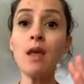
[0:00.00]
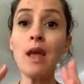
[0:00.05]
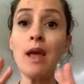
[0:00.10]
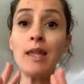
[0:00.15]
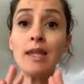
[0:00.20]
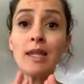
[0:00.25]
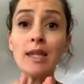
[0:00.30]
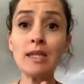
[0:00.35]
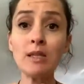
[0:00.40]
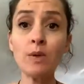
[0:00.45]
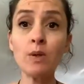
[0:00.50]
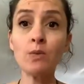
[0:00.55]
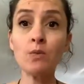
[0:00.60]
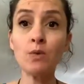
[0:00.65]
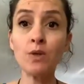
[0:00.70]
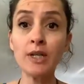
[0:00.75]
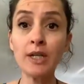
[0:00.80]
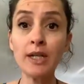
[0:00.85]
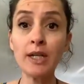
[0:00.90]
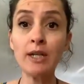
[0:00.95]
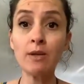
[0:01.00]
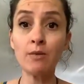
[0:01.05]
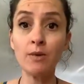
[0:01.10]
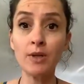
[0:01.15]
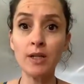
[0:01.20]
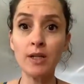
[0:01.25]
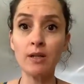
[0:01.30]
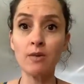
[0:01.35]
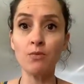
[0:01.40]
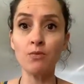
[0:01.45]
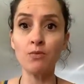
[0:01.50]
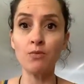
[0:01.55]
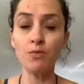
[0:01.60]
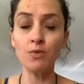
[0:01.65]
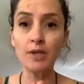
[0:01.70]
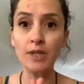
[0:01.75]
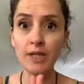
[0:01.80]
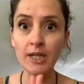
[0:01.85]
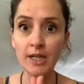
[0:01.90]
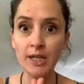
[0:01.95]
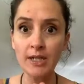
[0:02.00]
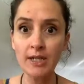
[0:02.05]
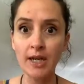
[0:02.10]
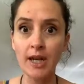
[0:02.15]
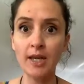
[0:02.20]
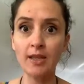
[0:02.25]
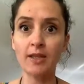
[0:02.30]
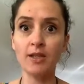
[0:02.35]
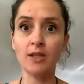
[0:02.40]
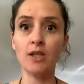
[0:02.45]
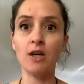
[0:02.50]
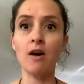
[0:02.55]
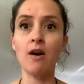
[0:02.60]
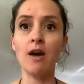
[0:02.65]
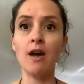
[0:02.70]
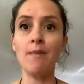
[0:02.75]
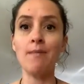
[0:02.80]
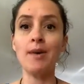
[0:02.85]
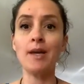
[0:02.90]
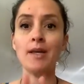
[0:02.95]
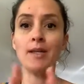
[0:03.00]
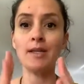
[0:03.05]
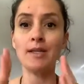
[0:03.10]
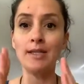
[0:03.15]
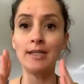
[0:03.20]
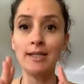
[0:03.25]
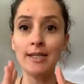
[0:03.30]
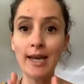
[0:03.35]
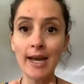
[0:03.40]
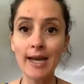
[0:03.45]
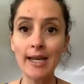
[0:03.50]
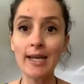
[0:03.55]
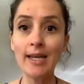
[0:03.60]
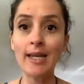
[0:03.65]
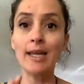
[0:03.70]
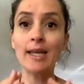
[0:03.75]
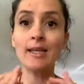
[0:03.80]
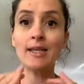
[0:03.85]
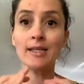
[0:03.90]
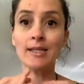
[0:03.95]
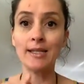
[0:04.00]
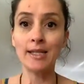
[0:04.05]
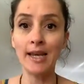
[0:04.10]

Unless we really, really, really take the time daily